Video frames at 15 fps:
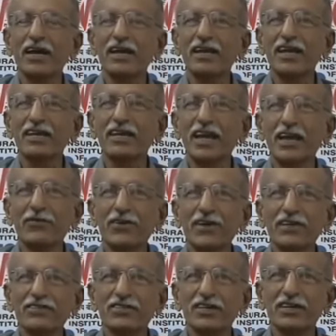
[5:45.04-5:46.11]
like
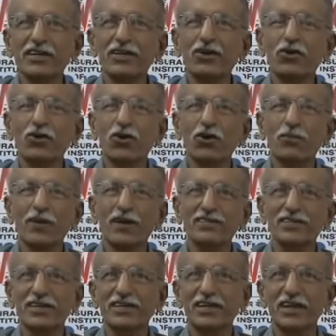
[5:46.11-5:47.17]
aviation, crop,
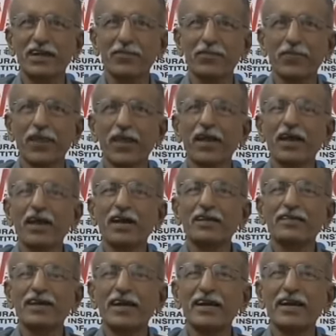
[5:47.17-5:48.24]
etc.
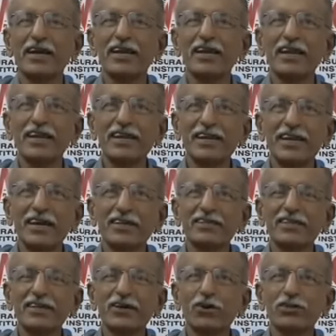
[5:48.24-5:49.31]
Then in India,
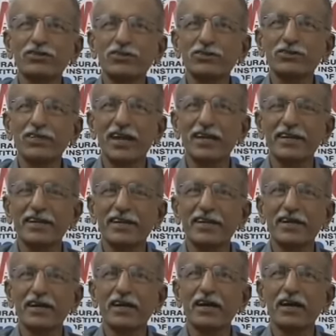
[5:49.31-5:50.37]
they also started
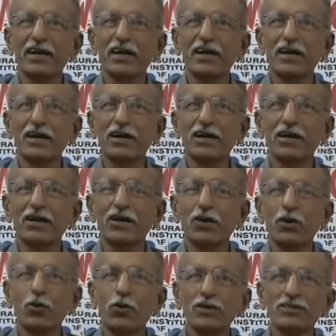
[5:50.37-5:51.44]

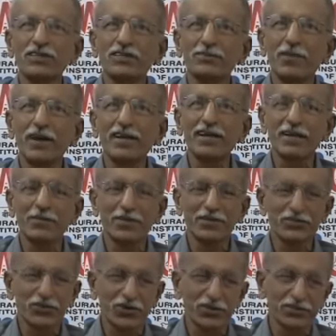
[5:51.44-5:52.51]
overseas medical
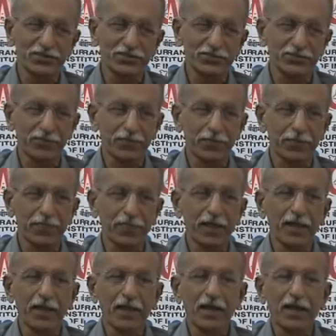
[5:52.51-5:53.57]
insurance.
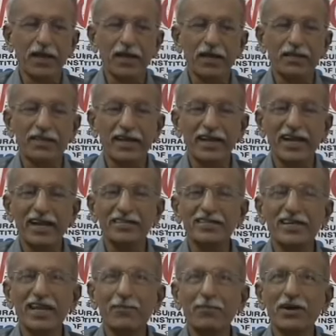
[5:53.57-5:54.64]
Then, as
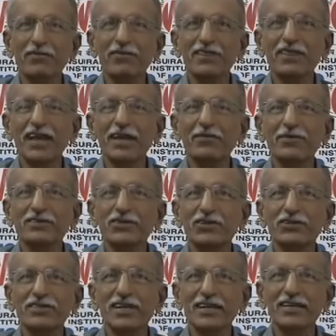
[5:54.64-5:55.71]
it happened with life
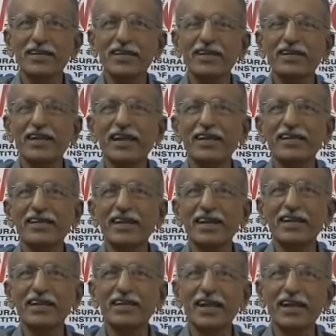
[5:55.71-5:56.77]
insurance sector in
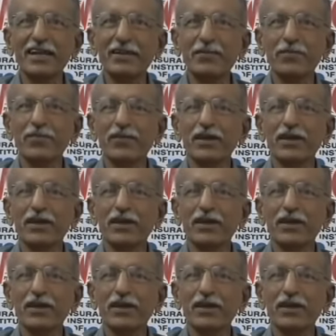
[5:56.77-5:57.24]
1999,